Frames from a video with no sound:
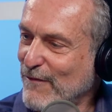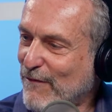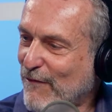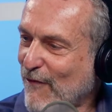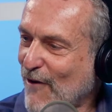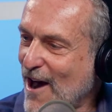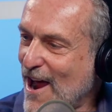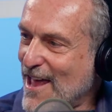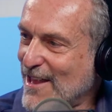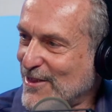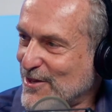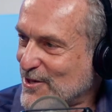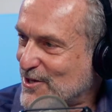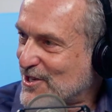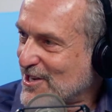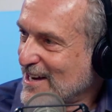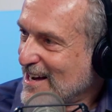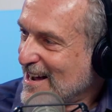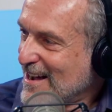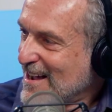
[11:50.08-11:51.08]

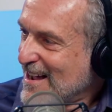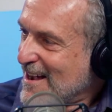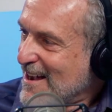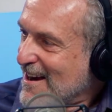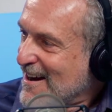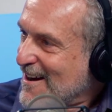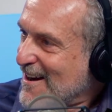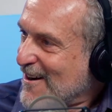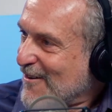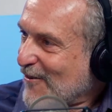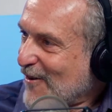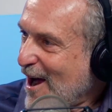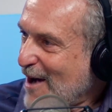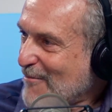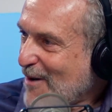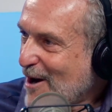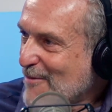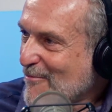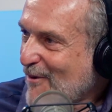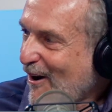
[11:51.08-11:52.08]
friends,
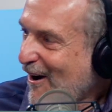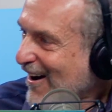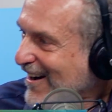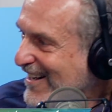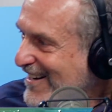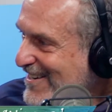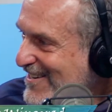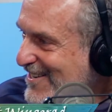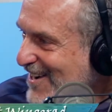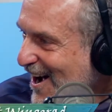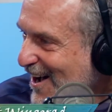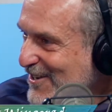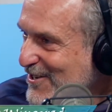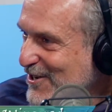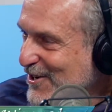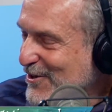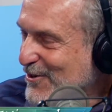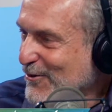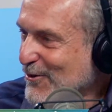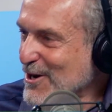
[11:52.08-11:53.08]
Rabbi Mark and
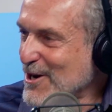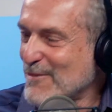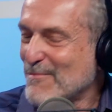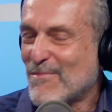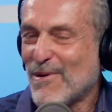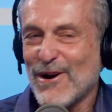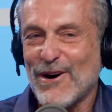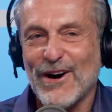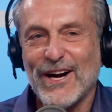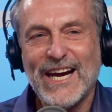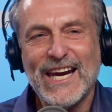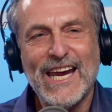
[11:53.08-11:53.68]
Danya Greenberg,